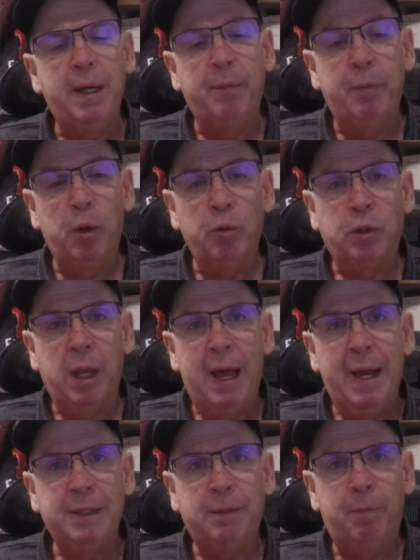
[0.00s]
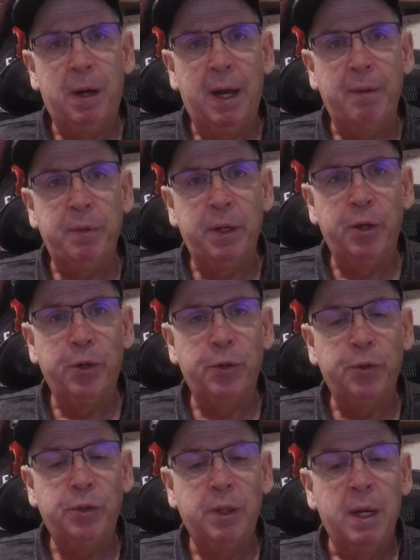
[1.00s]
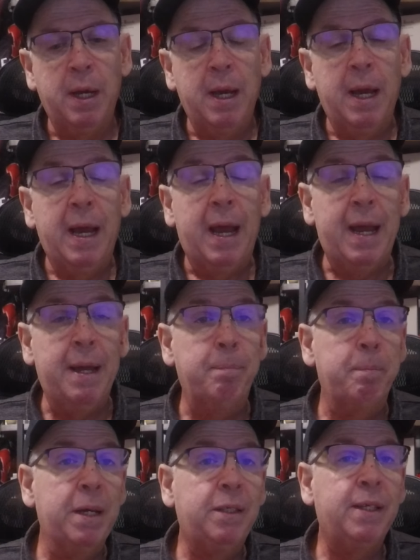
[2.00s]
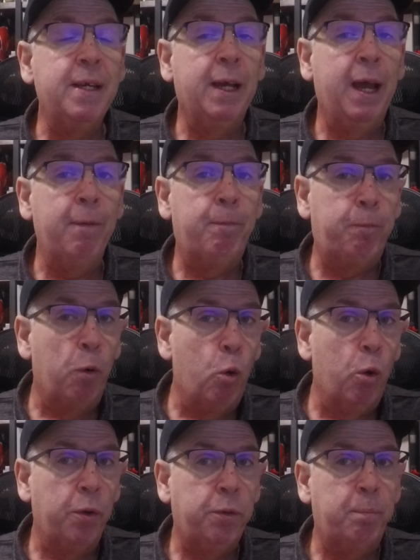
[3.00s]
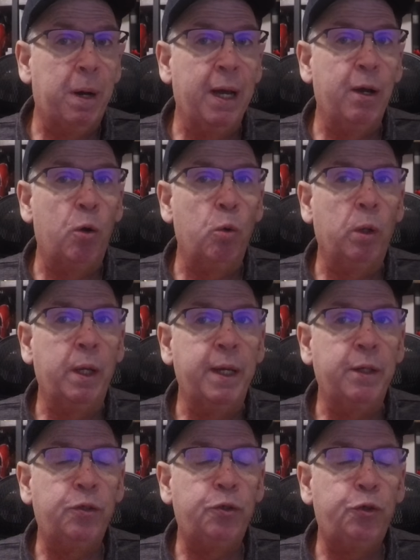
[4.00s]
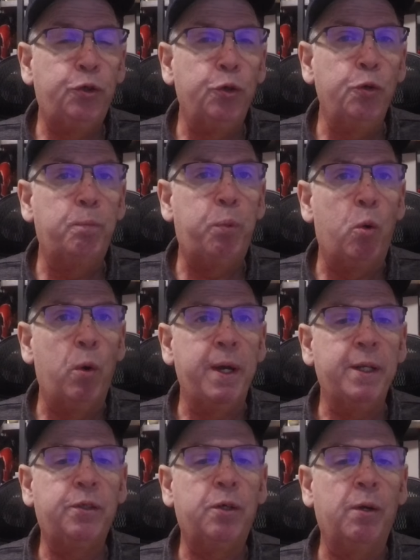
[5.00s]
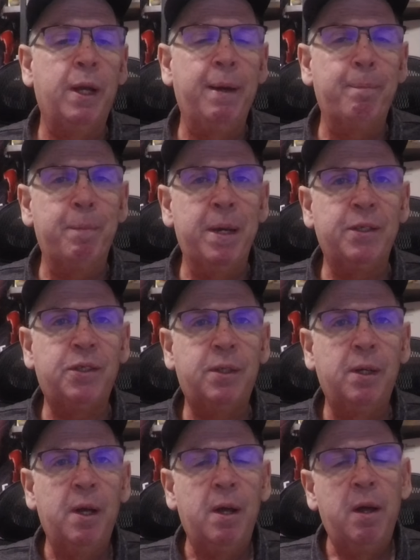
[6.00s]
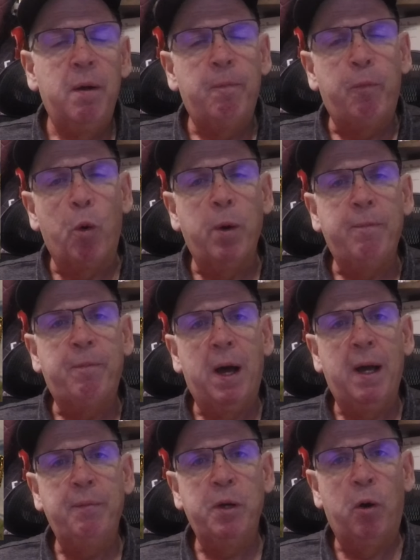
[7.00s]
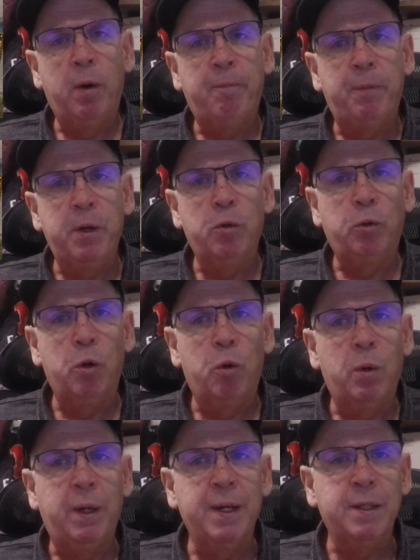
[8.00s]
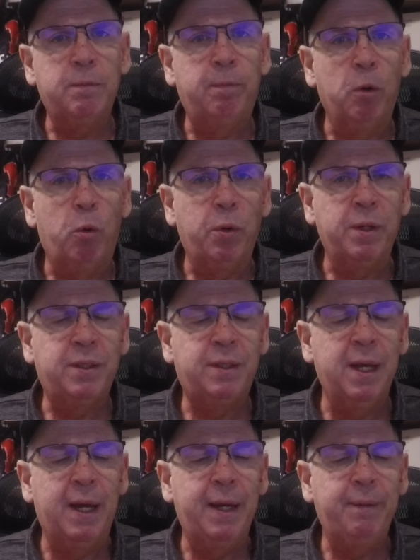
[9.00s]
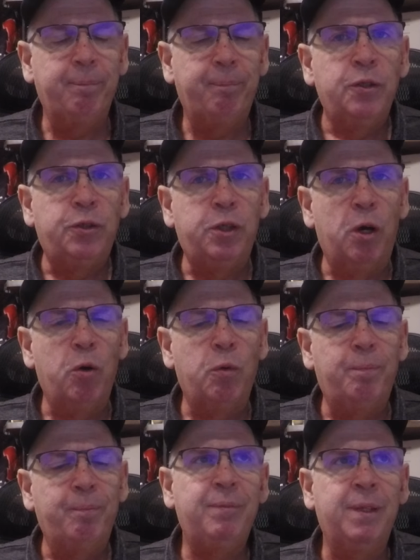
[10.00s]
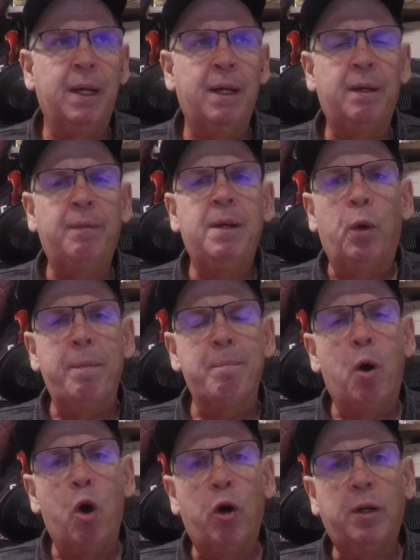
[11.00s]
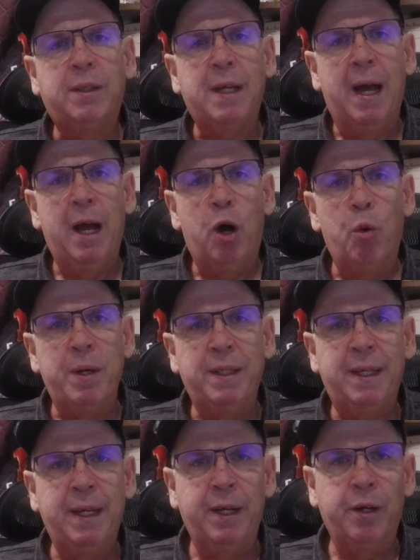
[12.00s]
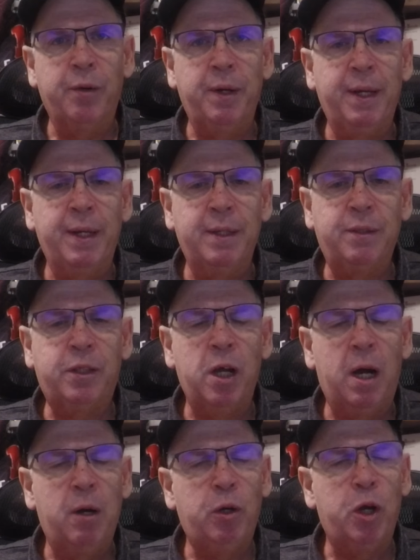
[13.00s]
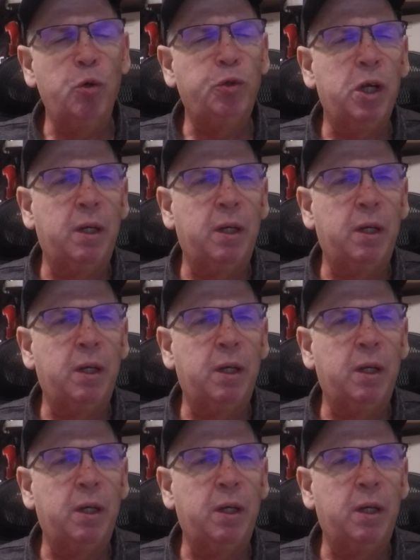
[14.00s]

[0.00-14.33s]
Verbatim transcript: of those last five years and missing a fourth by only two points on a missed 45 yard field goal against Florida State. So the remarks I always hear is Coach